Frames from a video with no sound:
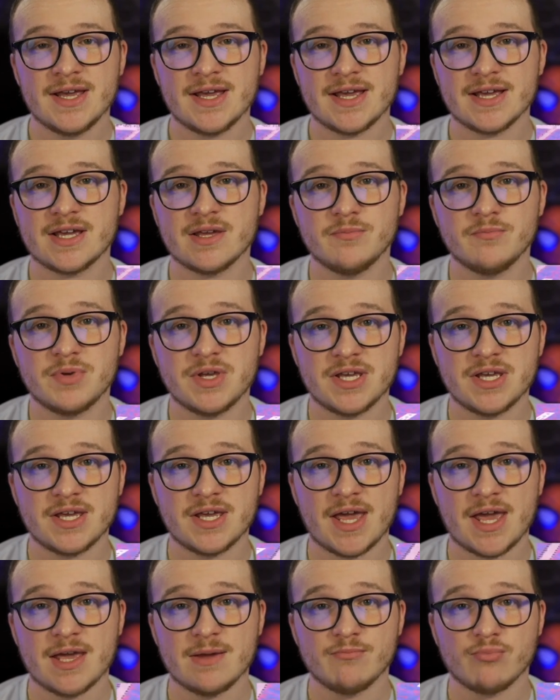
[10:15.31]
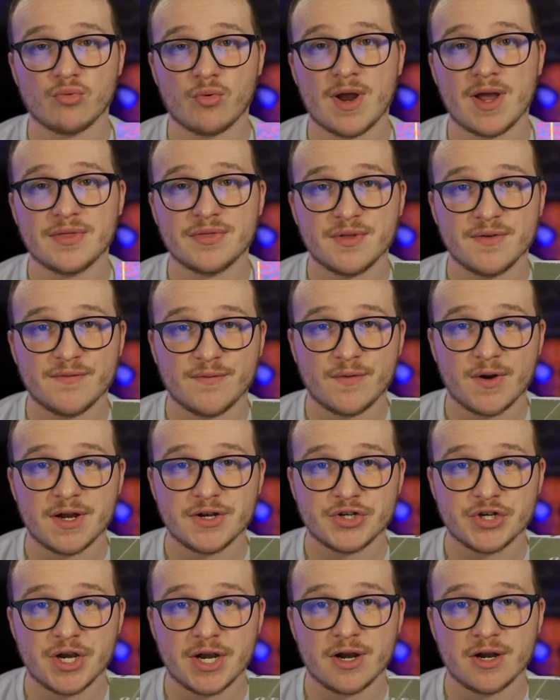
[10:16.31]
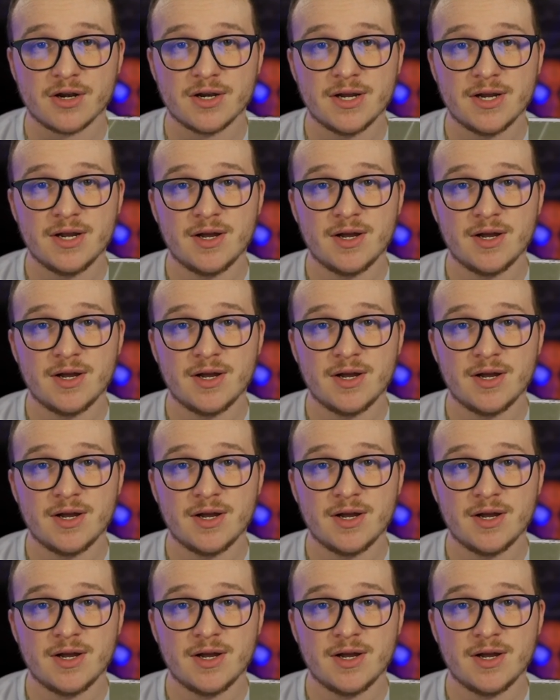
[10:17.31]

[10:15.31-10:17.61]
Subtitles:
it can be a breath of fresh air.